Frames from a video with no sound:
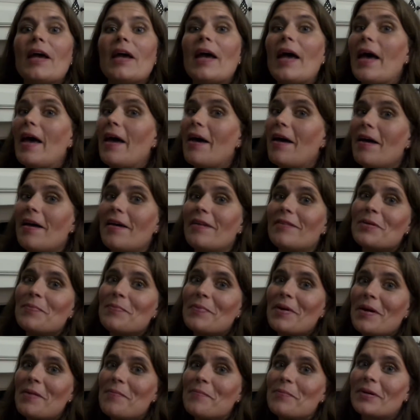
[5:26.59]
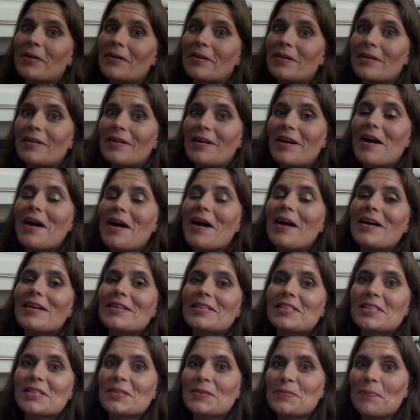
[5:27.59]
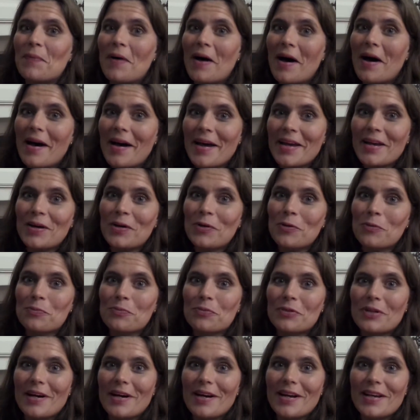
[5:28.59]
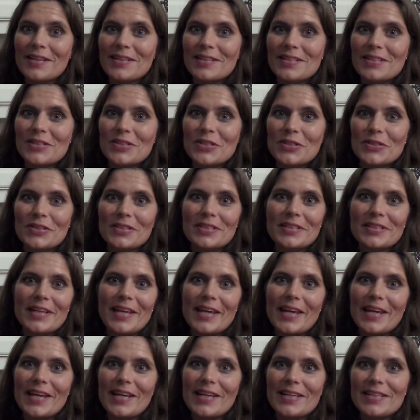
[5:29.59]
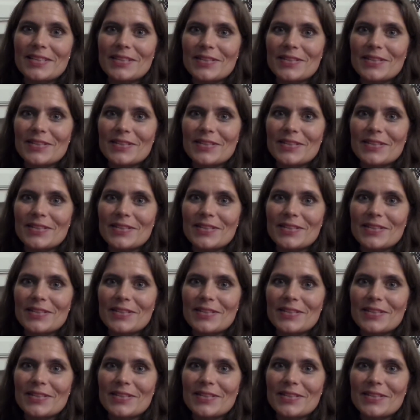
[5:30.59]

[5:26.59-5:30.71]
And remember, a smile brightens your day.